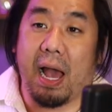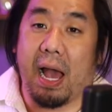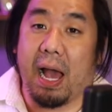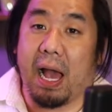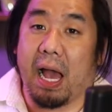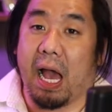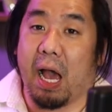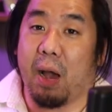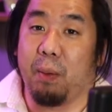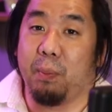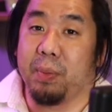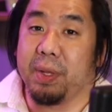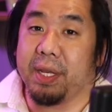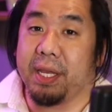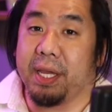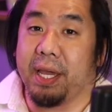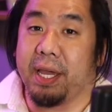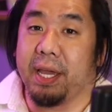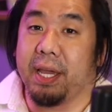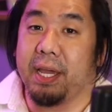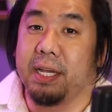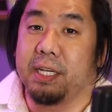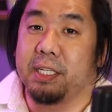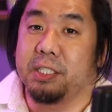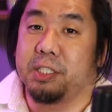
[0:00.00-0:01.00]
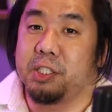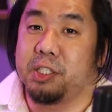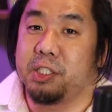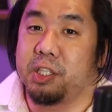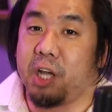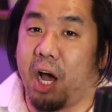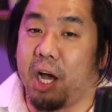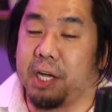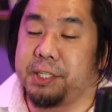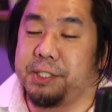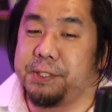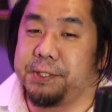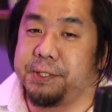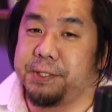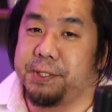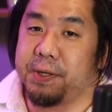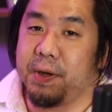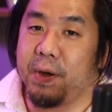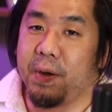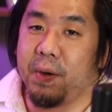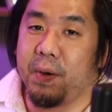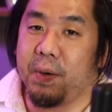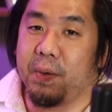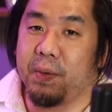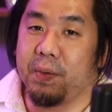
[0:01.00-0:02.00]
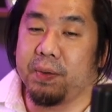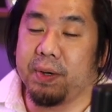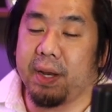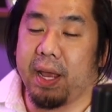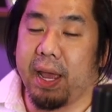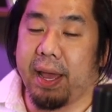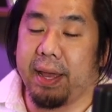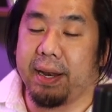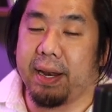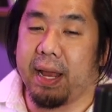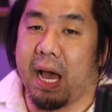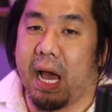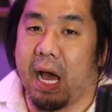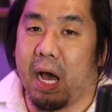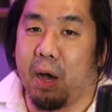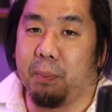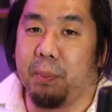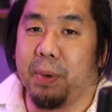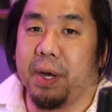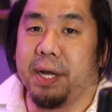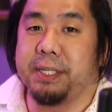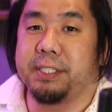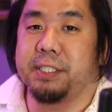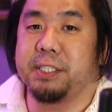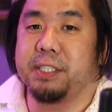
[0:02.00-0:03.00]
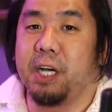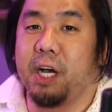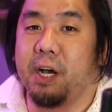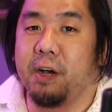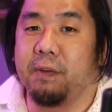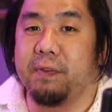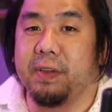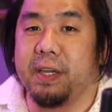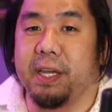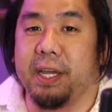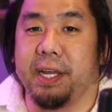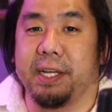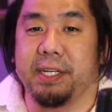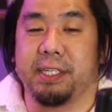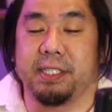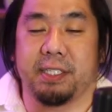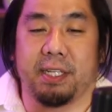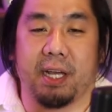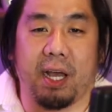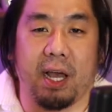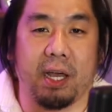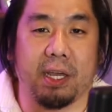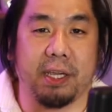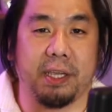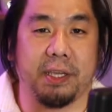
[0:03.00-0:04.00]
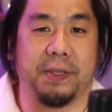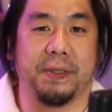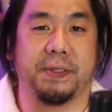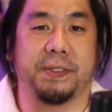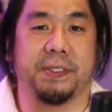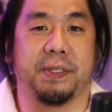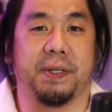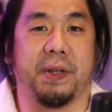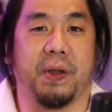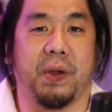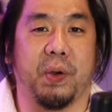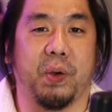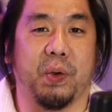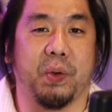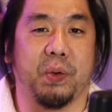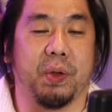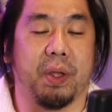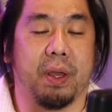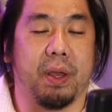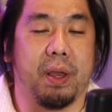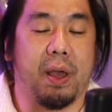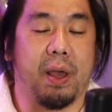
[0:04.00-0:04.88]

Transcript: how many stocks you should own and how much of each stock you should own.